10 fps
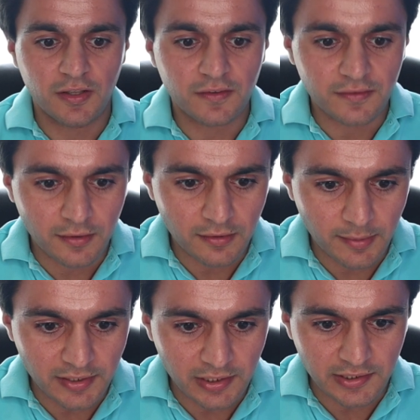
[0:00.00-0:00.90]
So I'm
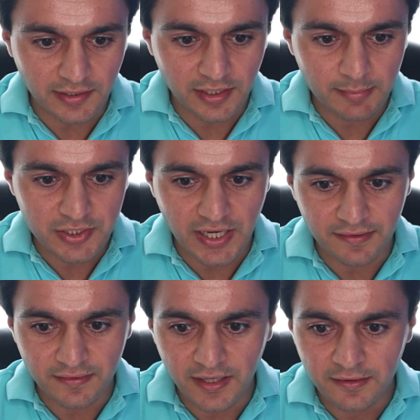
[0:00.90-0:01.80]
going to click image
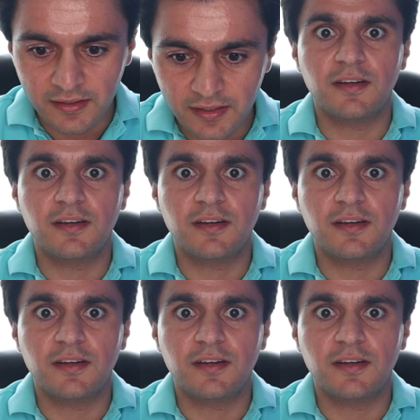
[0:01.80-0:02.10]
asset,